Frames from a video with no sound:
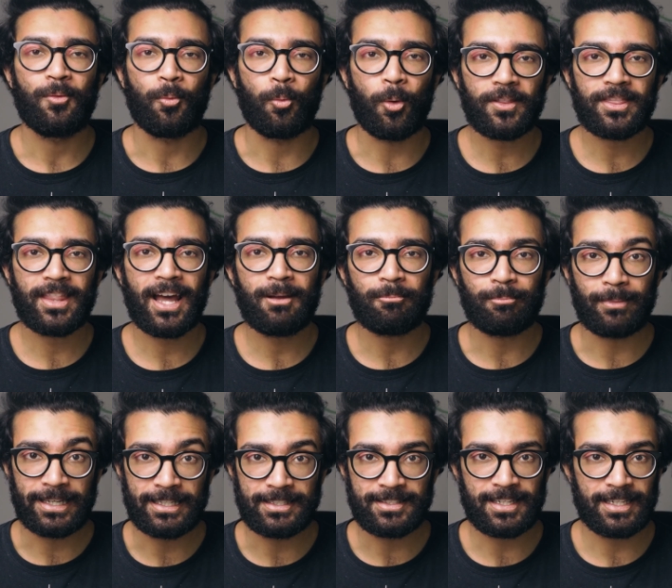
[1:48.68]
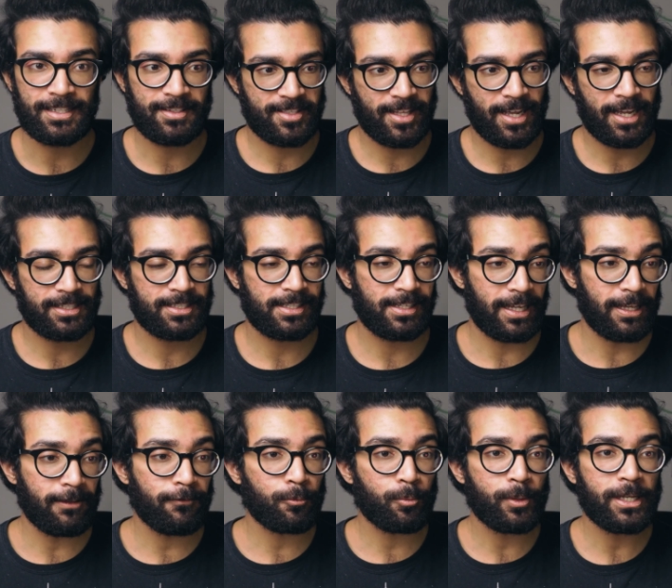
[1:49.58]
What that means is that
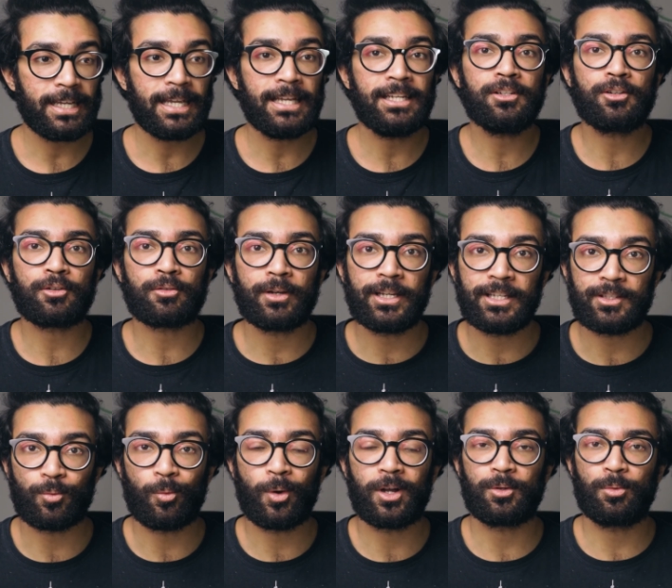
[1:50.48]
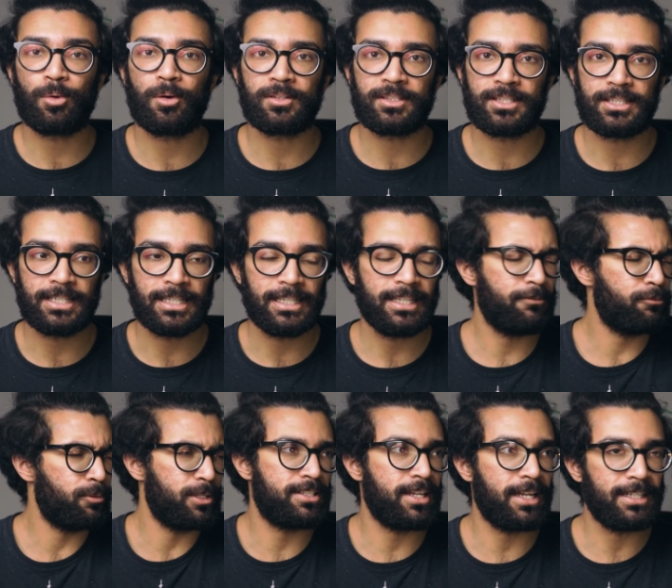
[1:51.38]
if we increase one quantity,
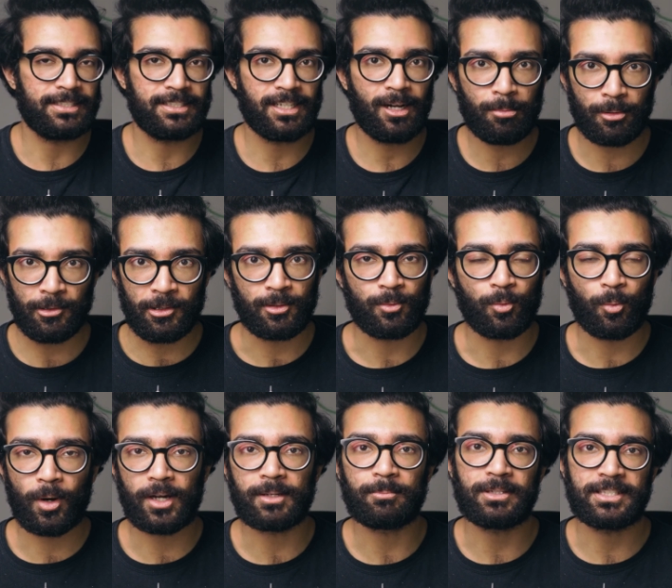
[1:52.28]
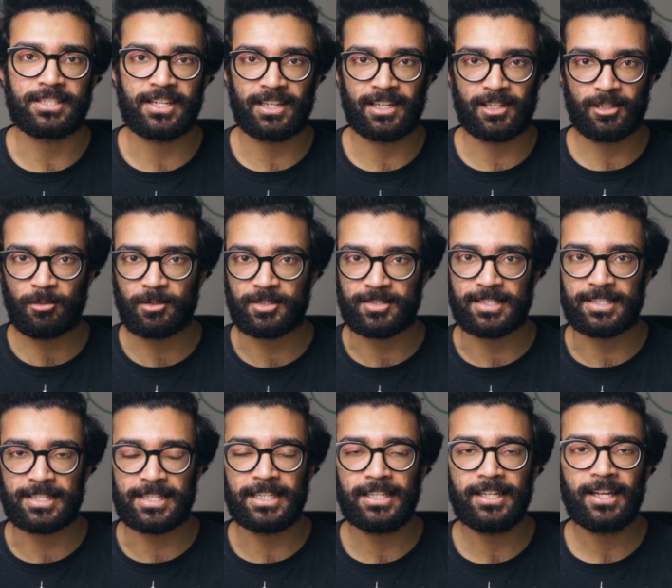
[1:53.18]
if we say double one particular
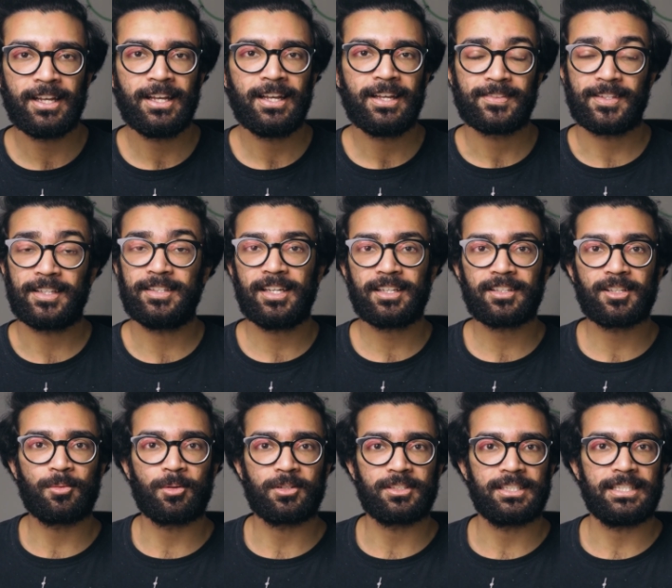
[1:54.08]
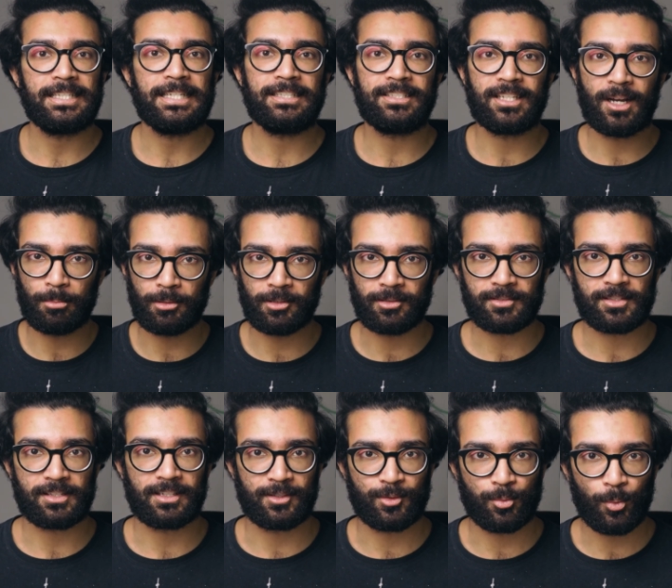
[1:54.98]
quantity, then the other quantity
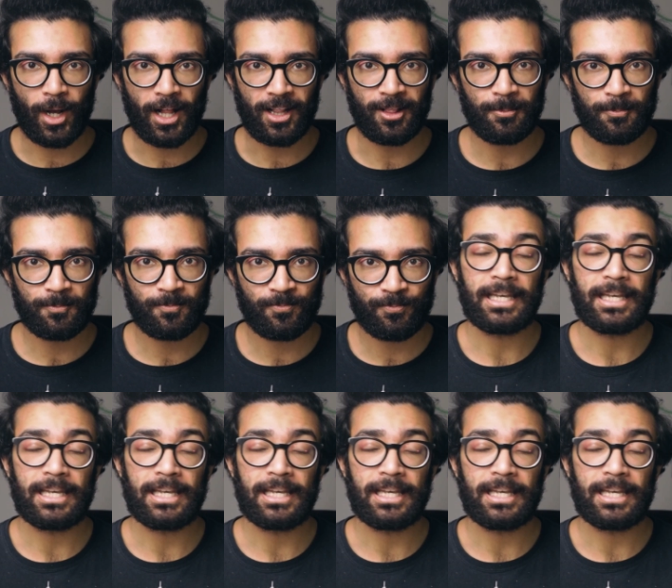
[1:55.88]
doubles as well.